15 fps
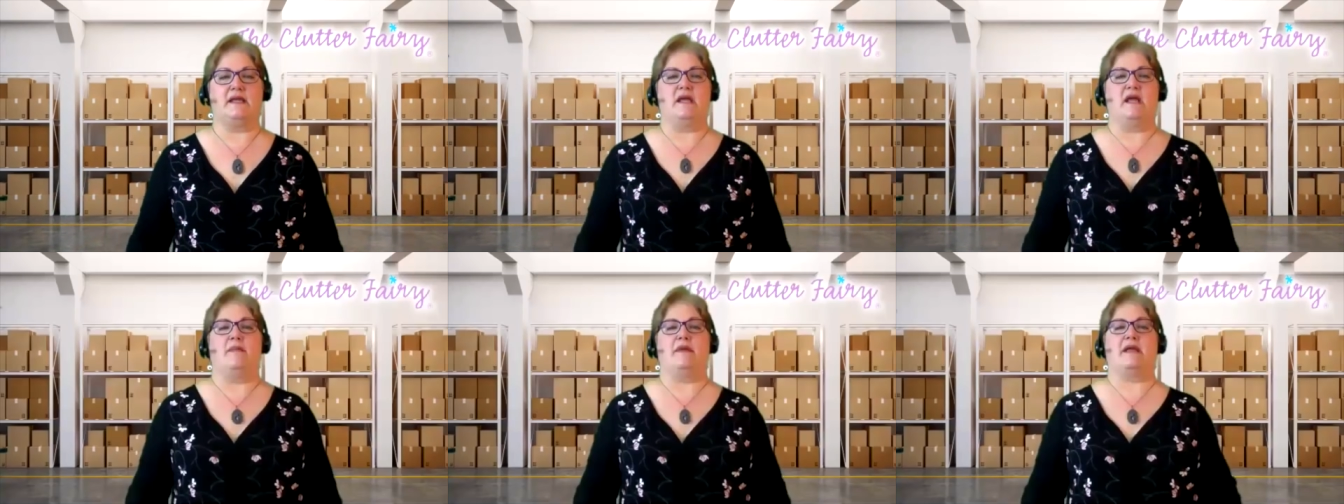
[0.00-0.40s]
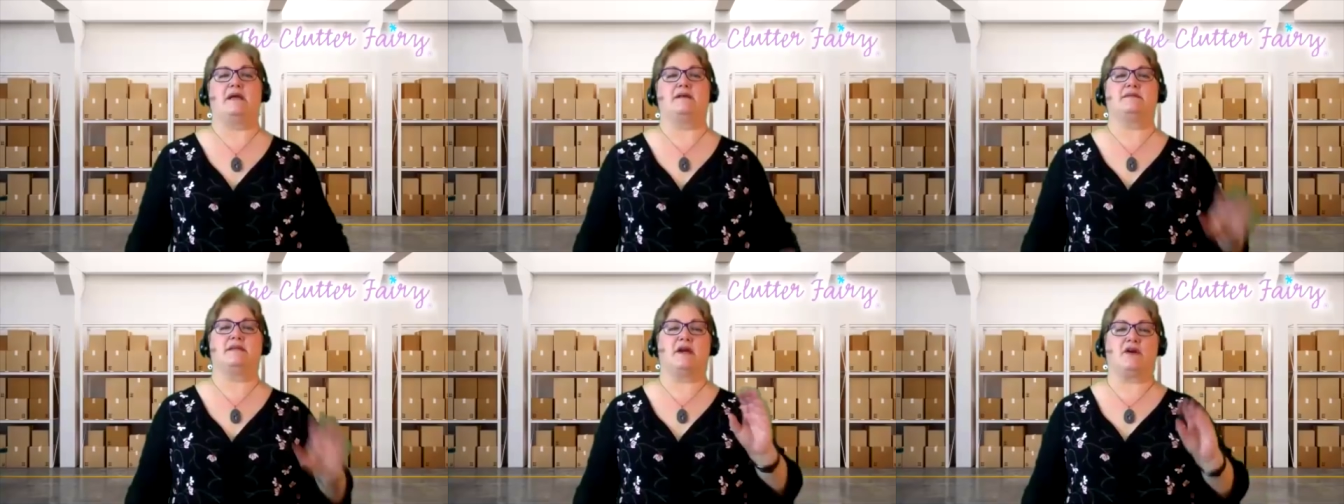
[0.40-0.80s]

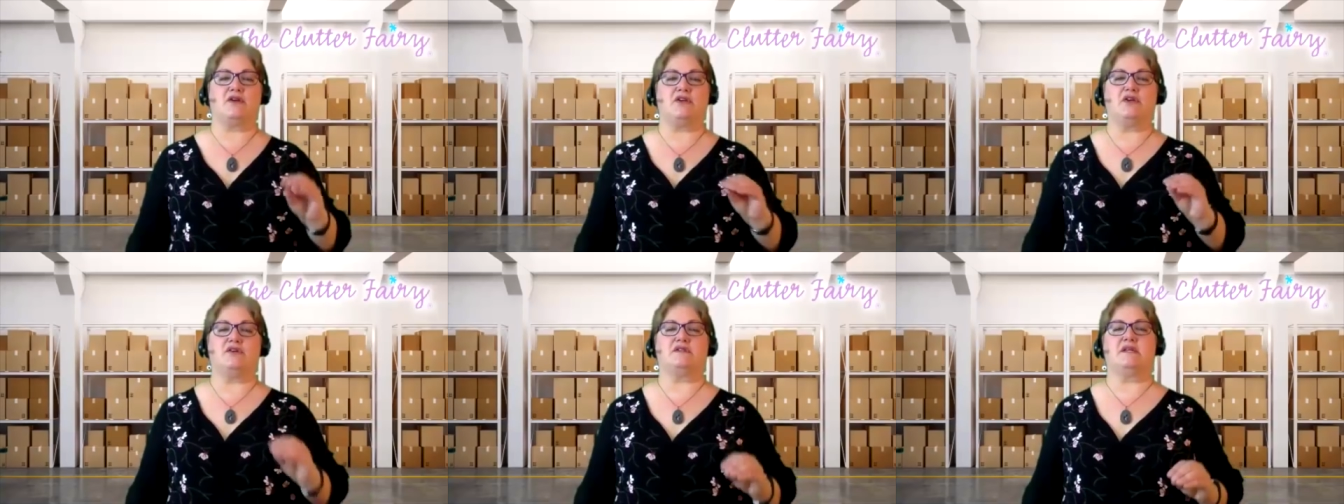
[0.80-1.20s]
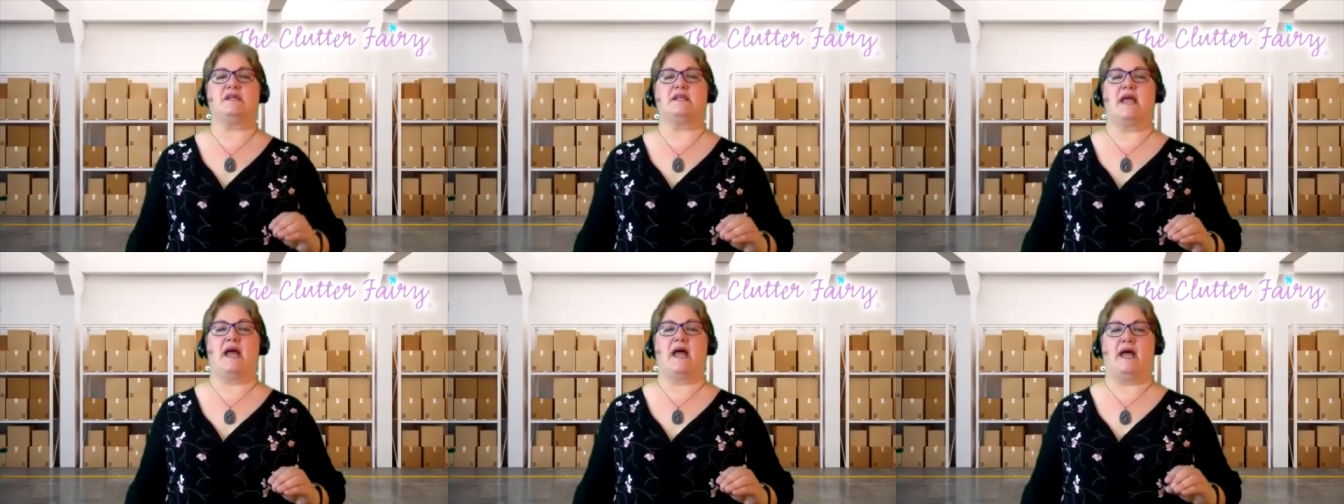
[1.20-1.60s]
because they're
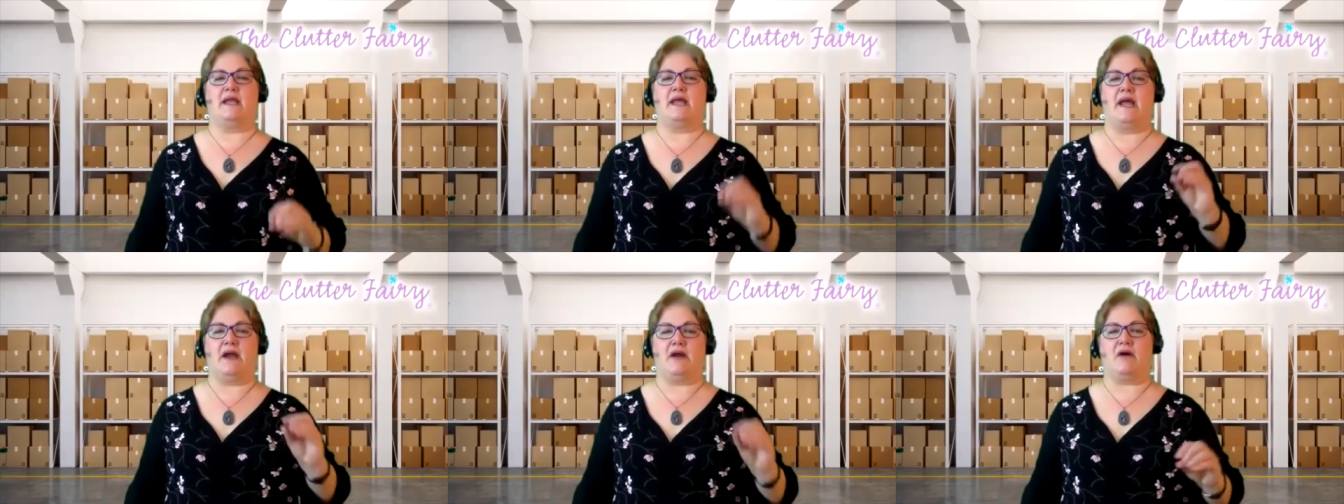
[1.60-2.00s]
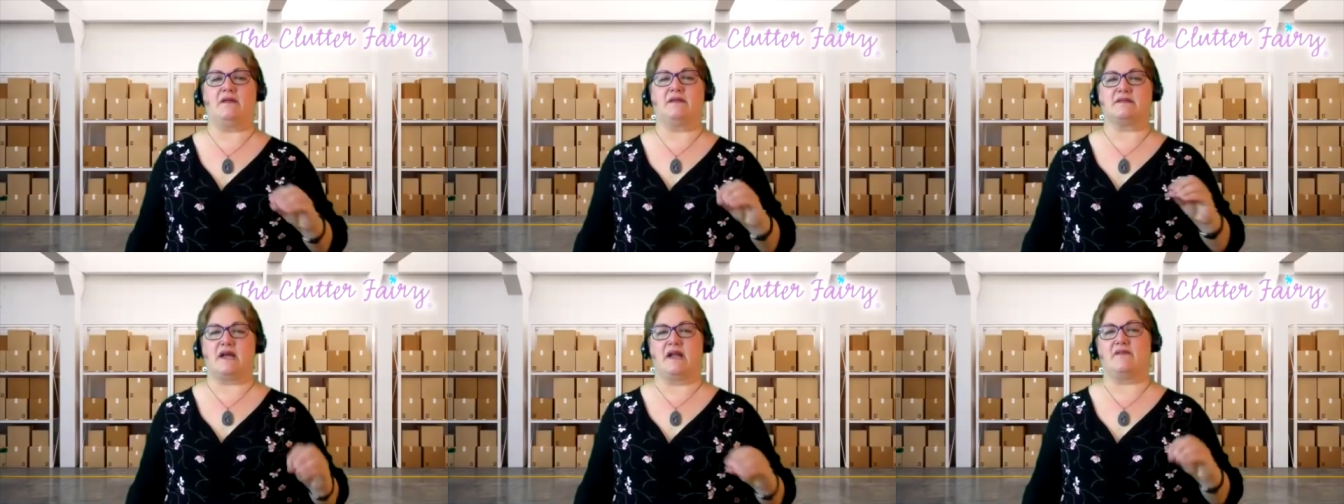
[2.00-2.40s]
using that err on
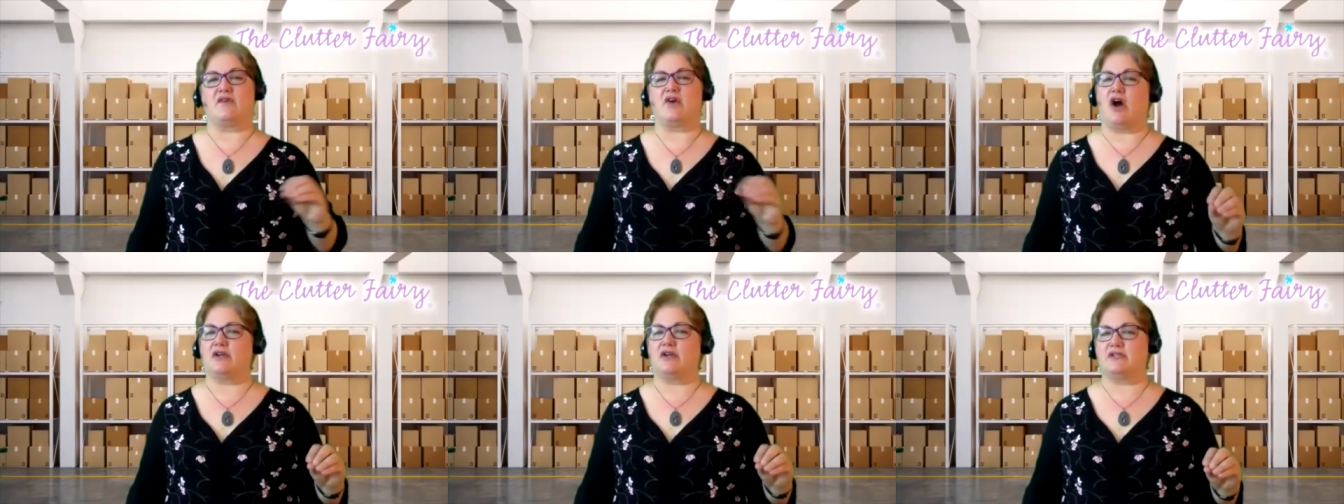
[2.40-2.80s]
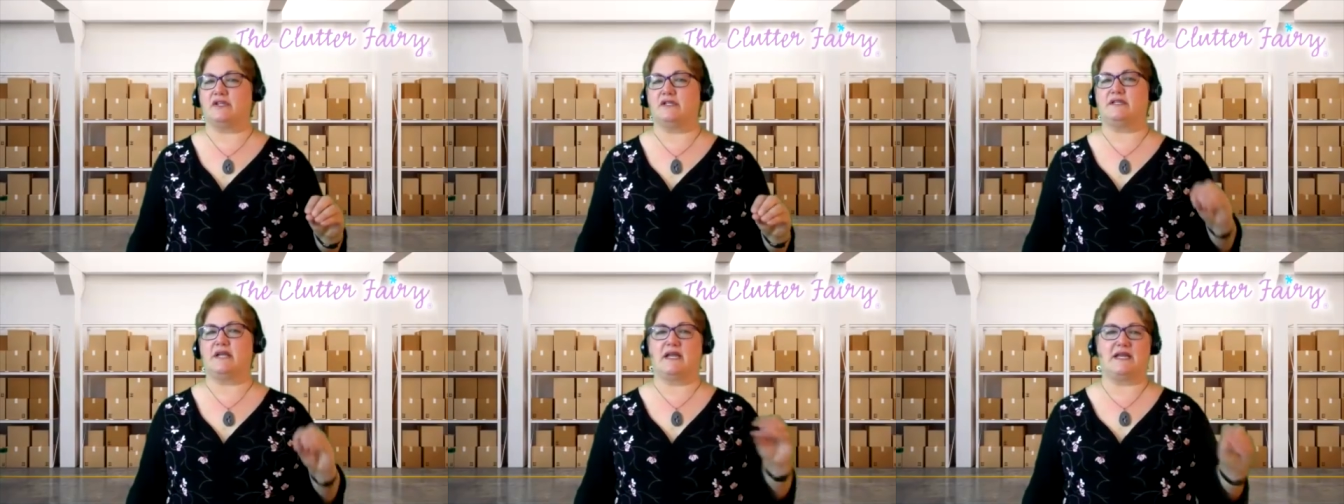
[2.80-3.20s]
the side of
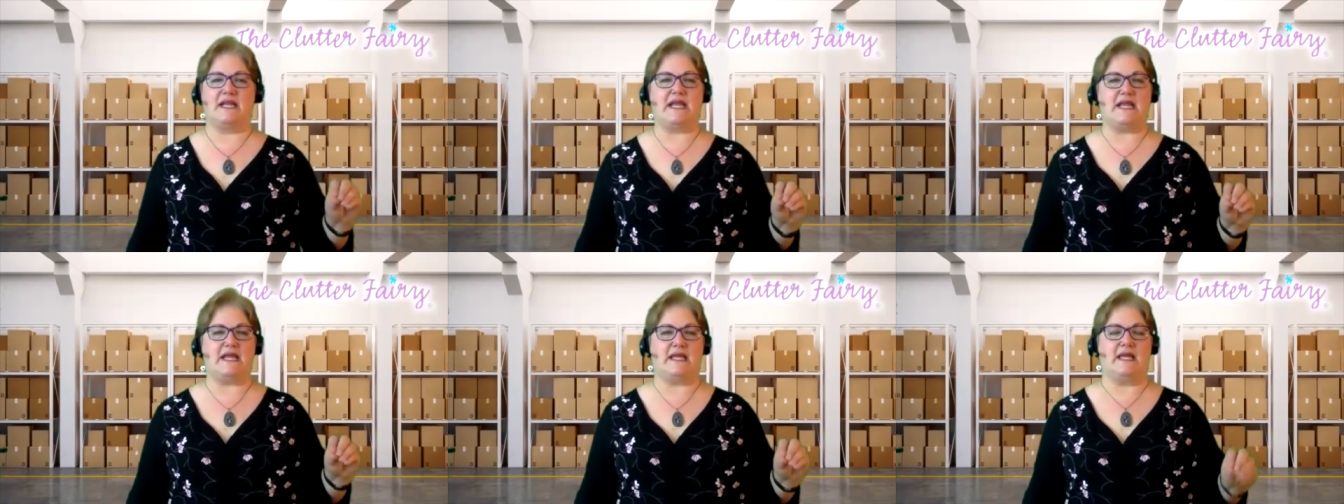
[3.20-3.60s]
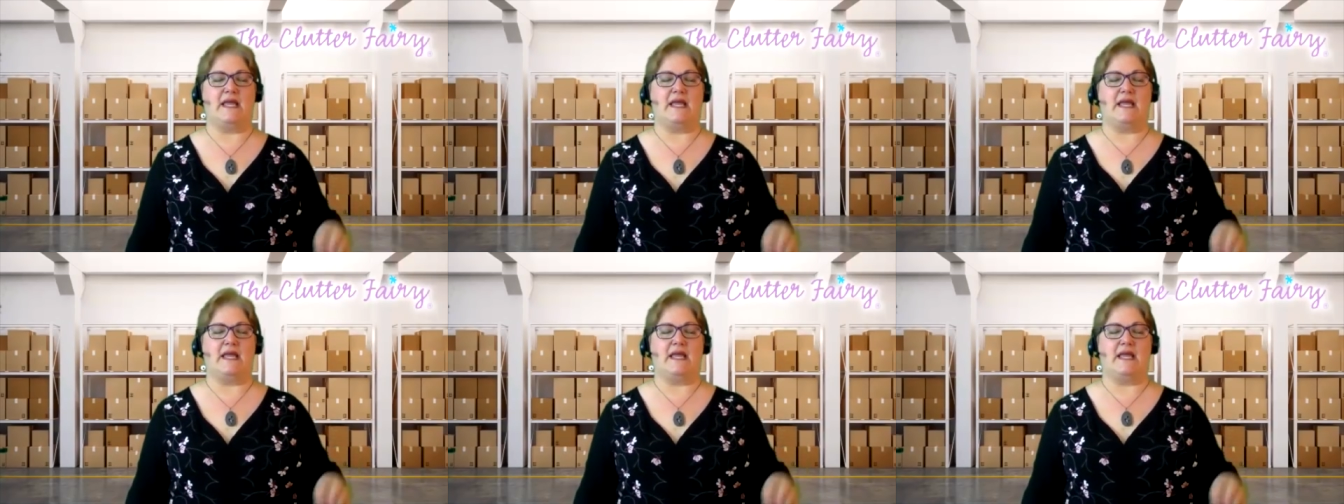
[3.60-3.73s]
caution technique.